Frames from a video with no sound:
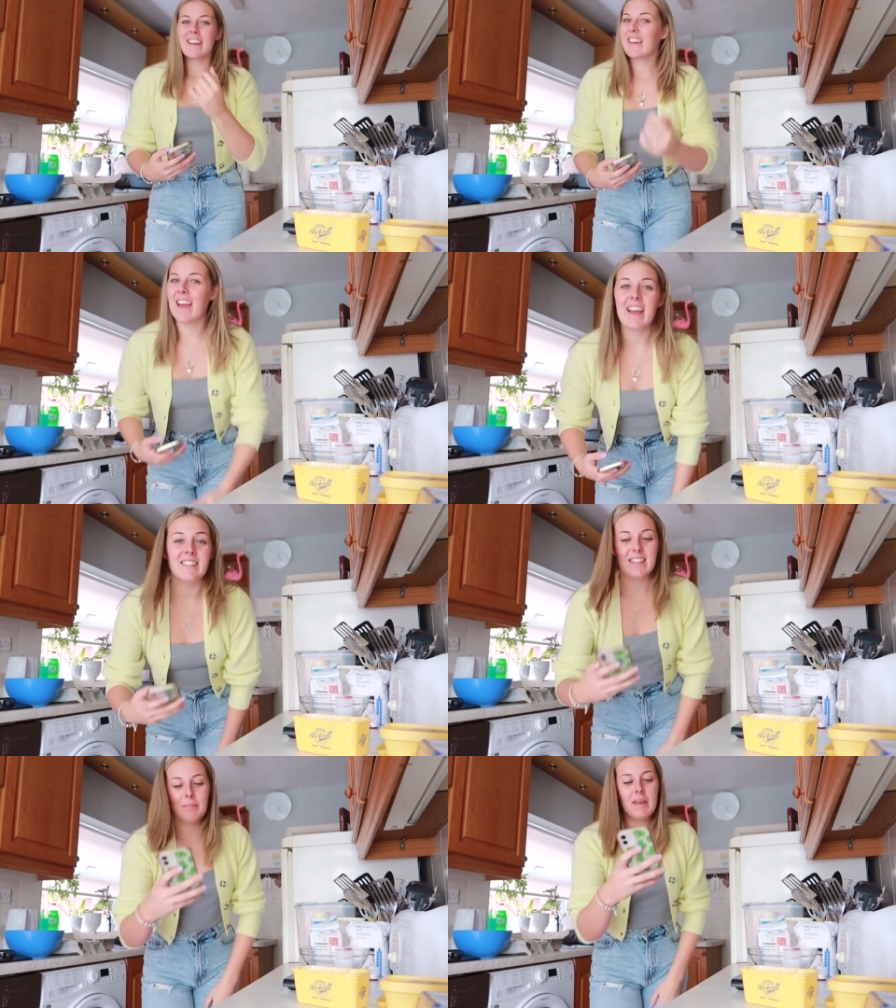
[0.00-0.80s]
get us
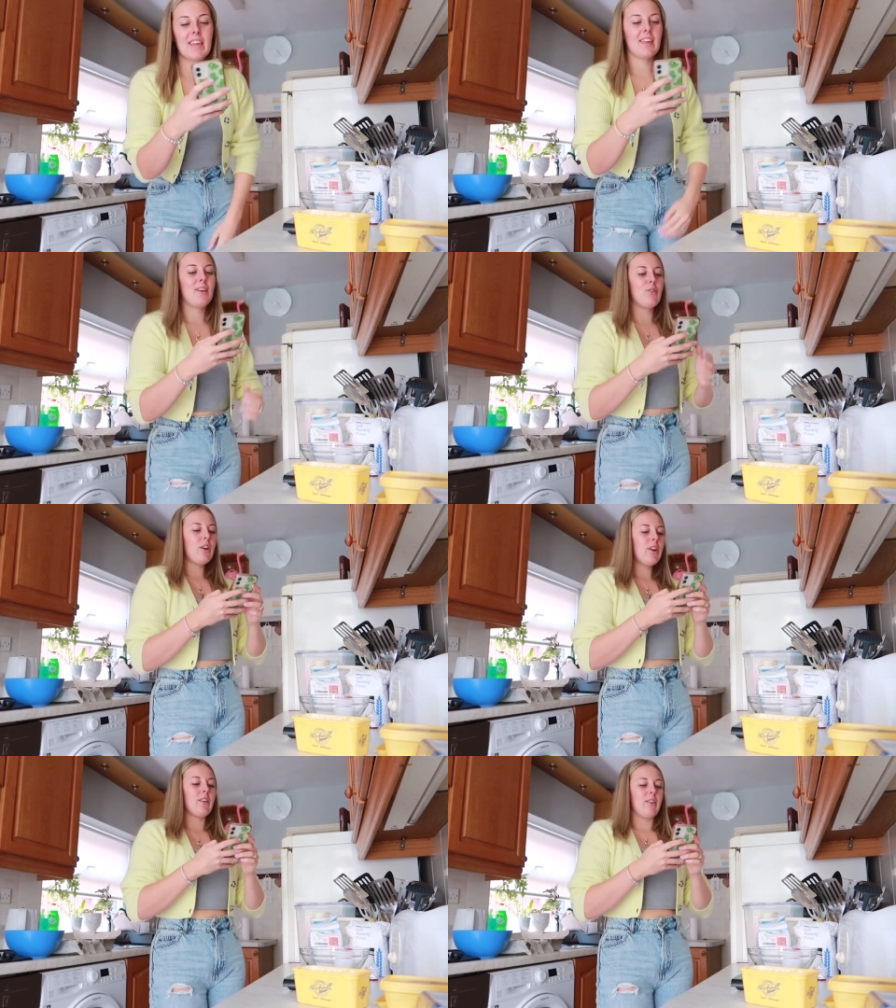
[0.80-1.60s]
in the baking
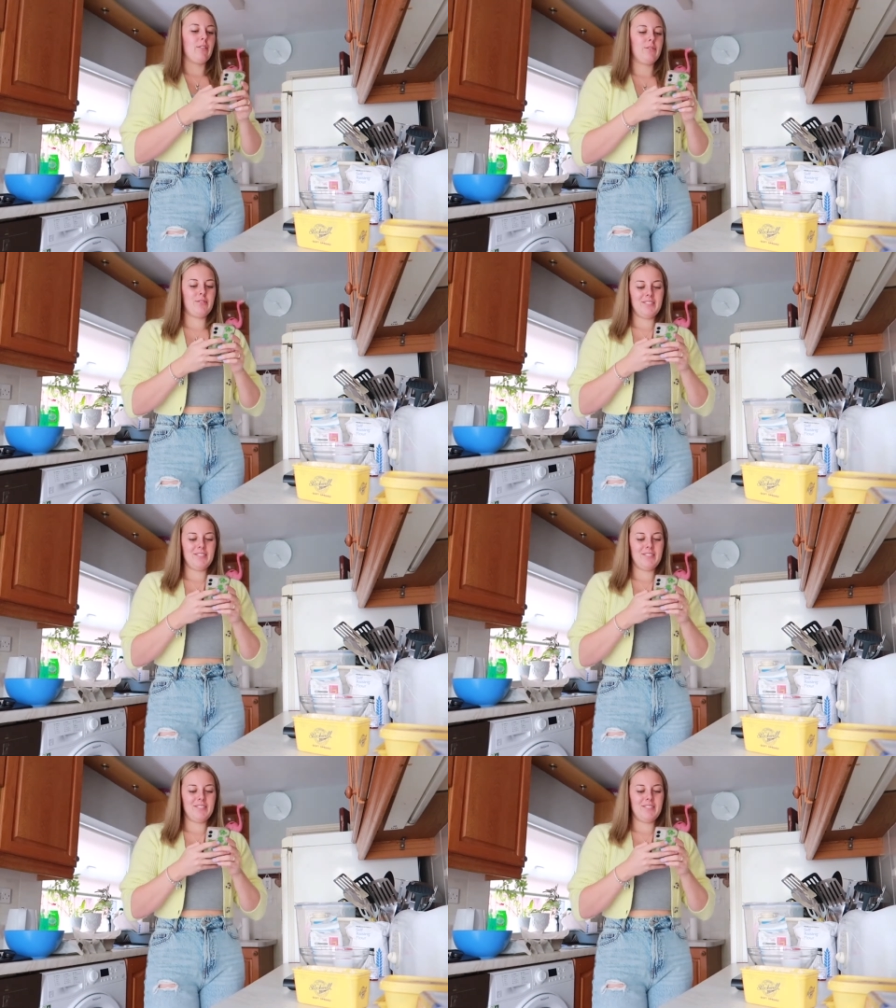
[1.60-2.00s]
groove.